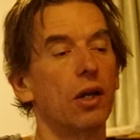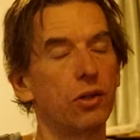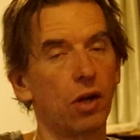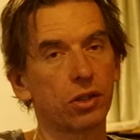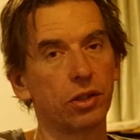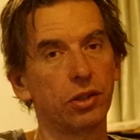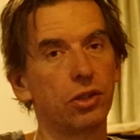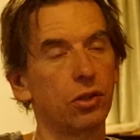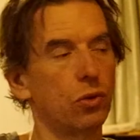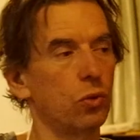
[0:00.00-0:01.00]
doctored
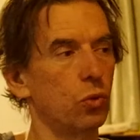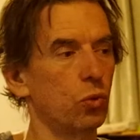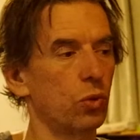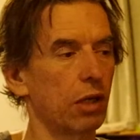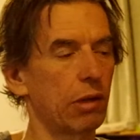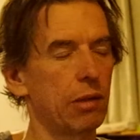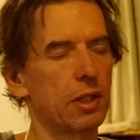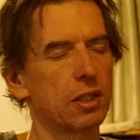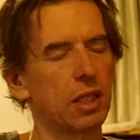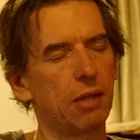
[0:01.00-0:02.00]
to agree with
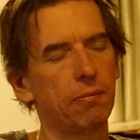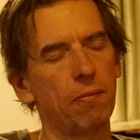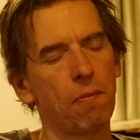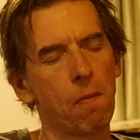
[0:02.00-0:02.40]
Islam.